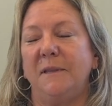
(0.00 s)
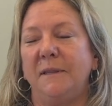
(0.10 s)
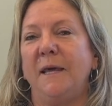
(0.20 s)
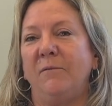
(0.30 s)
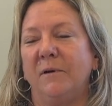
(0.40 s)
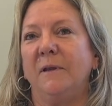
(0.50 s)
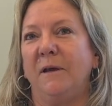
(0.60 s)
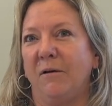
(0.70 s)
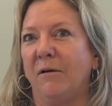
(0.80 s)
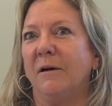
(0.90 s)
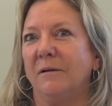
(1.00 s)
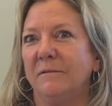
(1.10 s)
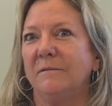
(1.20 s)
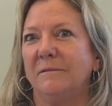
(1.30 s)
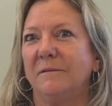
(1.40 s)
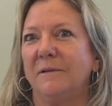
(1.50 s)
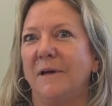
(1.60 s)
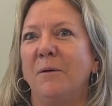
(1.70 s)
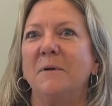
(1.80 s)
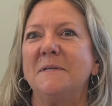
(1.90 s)
they really are,
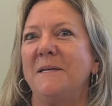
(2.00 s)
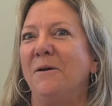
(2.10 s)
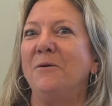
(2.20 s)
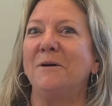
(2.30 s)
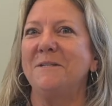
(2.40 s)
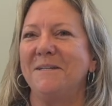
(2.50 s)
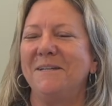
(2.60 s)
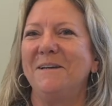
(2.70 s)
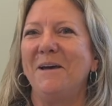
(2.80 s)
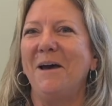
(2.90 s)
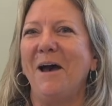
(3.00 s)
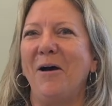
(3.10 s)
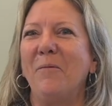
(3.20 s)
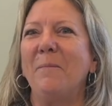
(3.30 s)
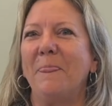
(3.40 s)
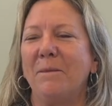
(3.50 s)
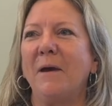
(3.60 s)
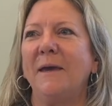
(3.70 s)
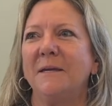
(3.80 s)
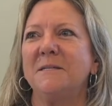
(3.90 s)
I want to say, hooked.
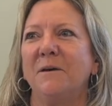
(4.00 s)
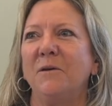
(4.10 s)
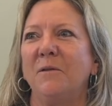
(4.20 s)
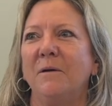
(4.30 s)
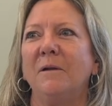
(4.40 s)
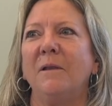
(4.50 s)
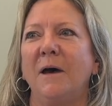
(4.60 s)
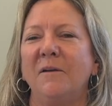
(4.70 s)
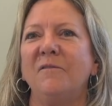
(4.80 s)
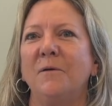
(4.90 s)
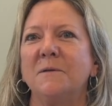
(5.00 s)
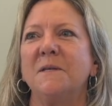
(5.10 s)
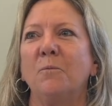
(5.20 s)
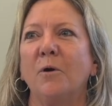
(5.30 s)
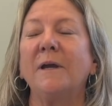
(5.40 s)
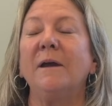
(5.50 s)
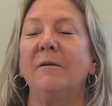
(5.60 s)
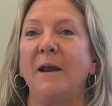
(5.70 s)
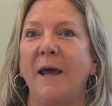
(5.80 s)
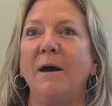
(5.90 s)
I can tell you that a lot of folks that work here
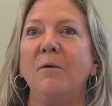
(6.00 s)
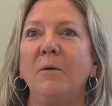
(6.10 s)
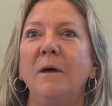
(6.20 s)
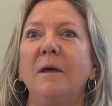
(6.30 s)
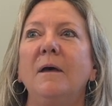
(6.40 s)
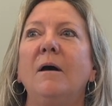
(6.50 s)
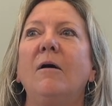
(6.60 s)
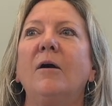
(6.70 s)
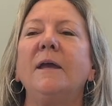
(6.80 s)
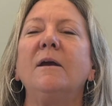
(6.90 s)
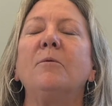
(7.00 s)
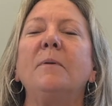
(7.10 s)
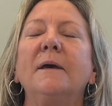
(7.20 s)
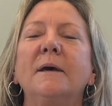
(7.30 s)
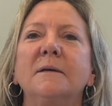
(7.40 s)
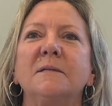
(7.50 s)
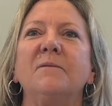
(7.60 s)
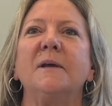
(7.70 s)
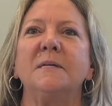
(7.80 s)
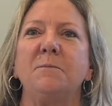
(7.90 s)
now are here because of
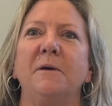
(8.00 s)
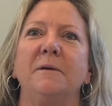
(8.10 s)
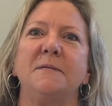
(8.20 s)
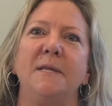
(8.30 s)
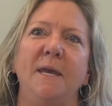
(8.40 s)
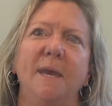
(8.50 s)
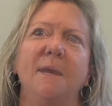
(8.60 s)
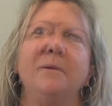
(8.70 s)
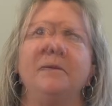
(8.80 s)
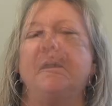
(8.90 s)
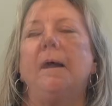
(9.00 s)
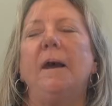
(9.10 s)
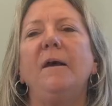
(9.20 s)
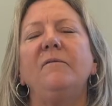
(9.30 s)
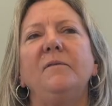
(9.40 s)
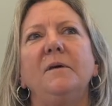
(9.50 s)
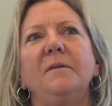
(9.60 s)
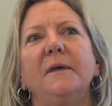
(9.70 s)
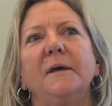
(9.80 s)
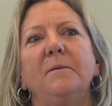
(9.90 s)
an experience they had. I feel
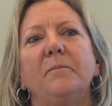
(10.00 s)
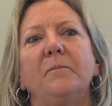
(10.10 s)
that